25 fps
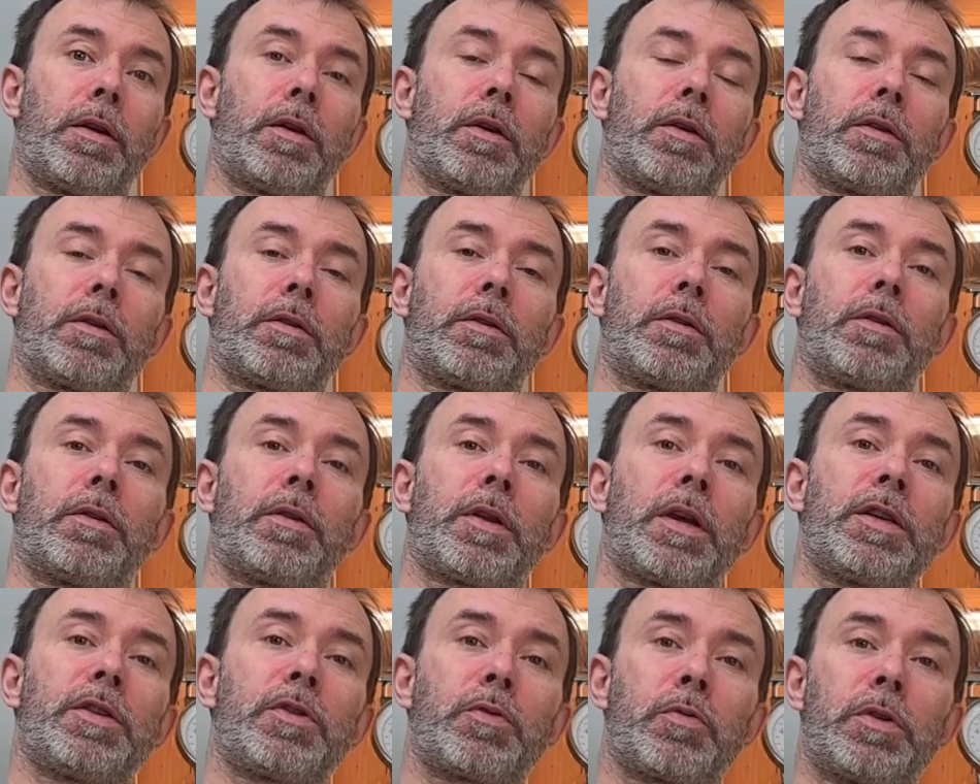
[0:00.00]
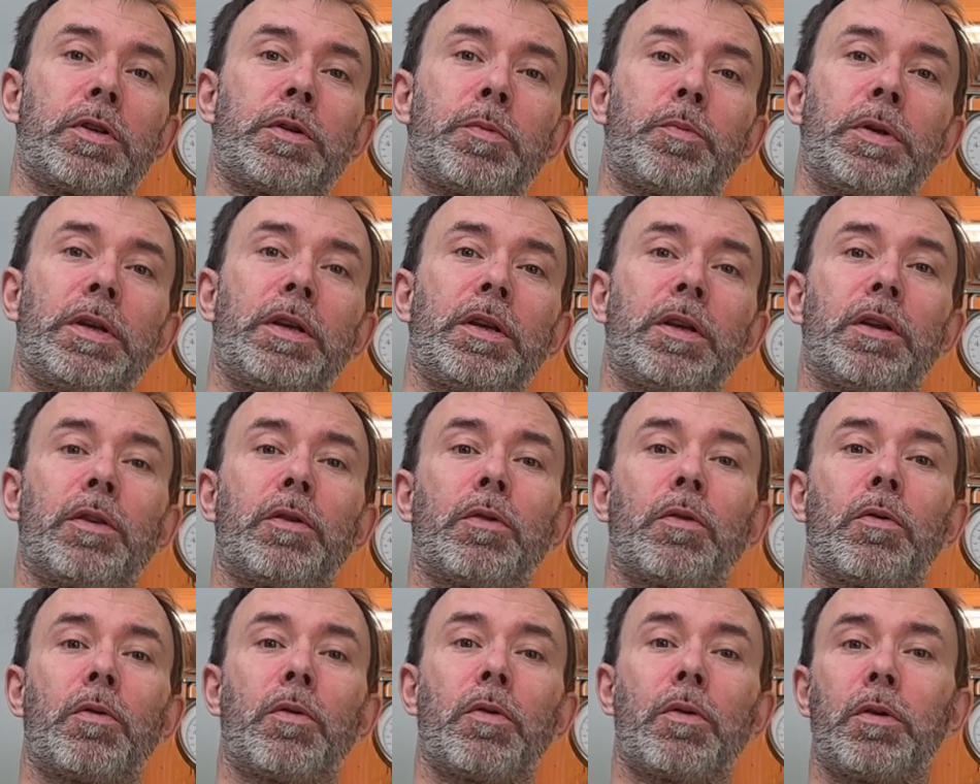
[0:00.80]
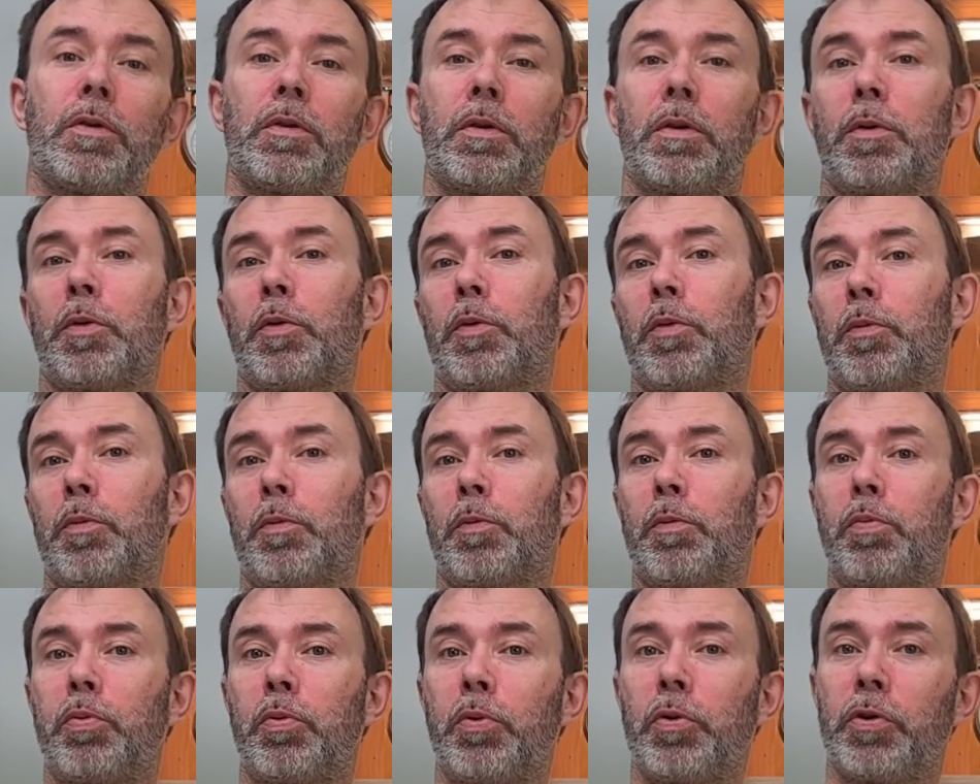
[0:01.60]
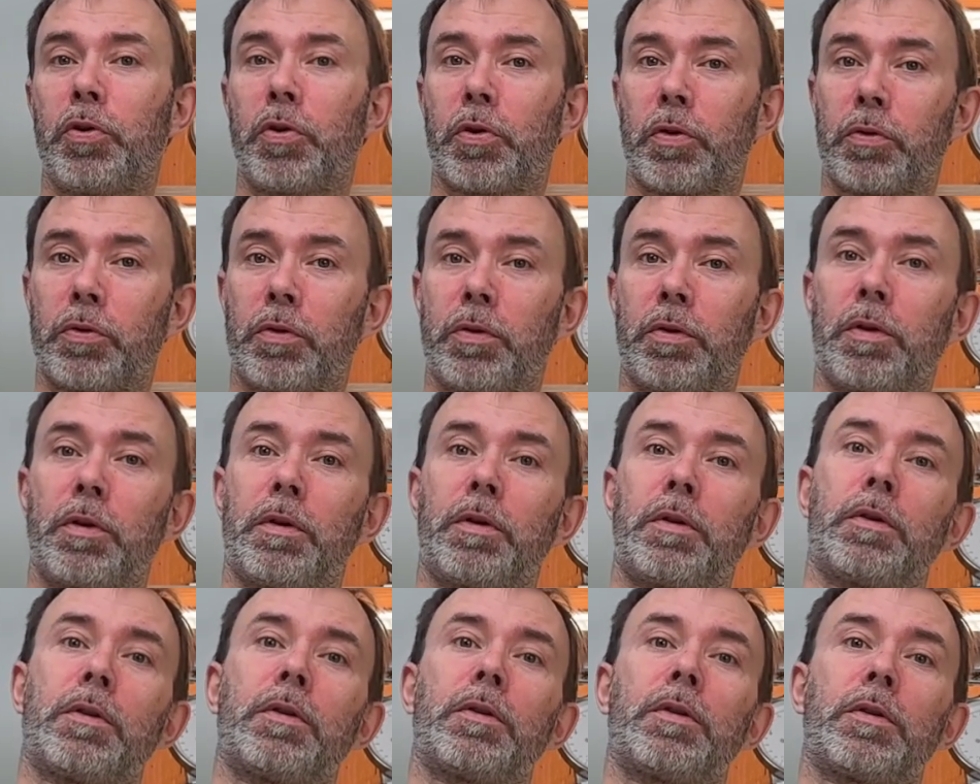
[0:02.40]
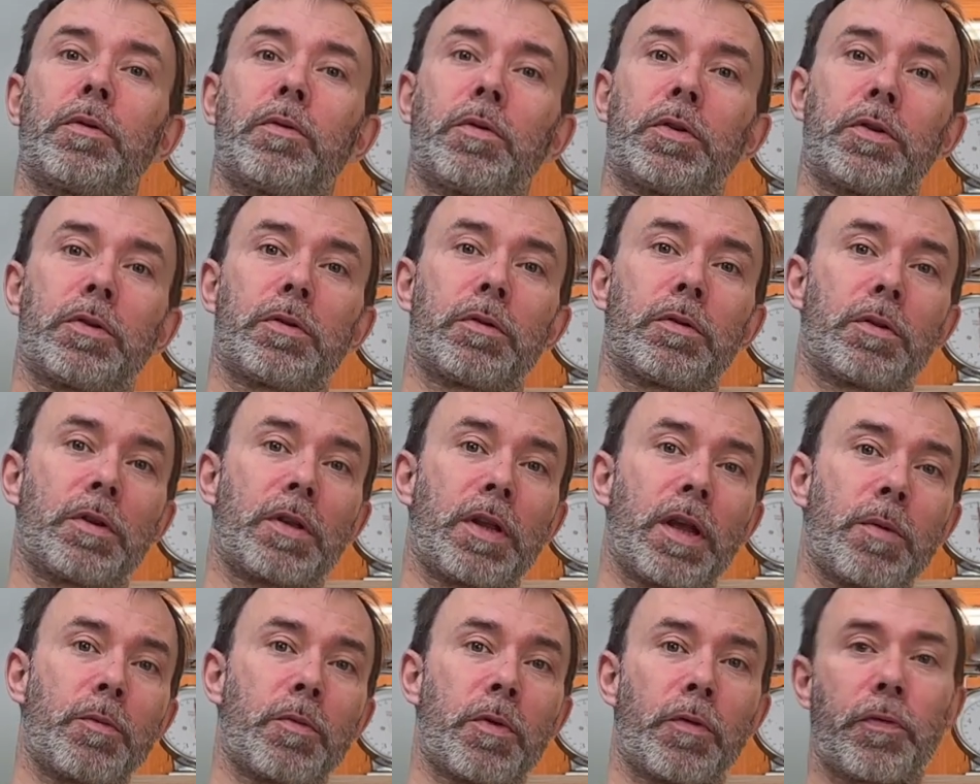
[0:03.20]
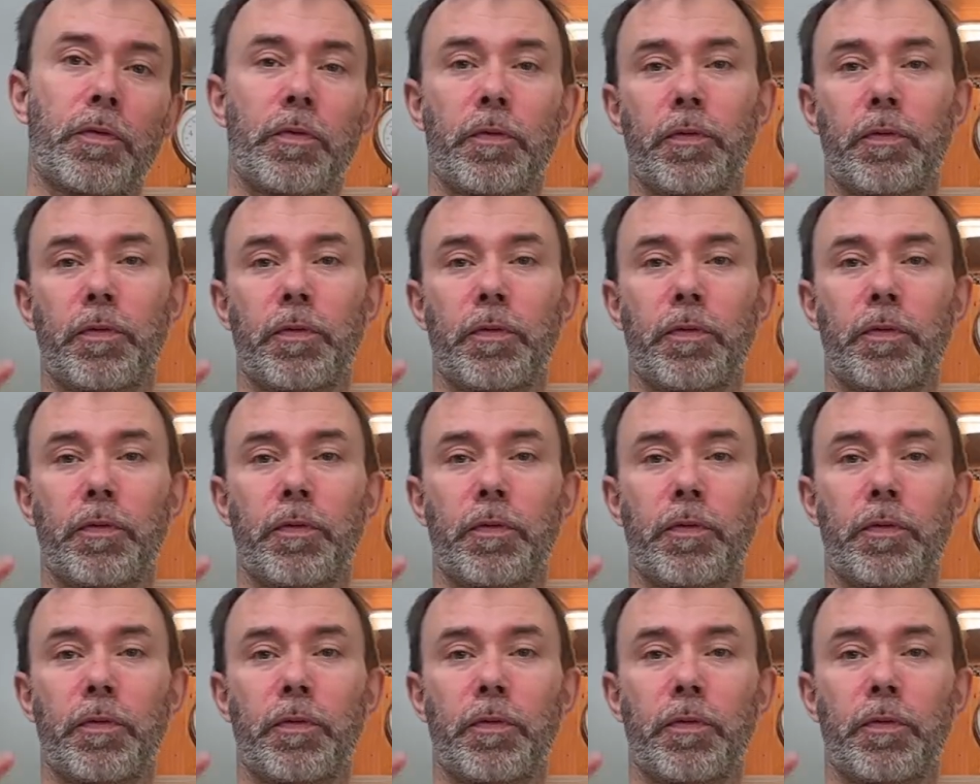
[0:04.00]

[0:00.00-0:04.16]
The nice recipe in all bouillon, which is the name of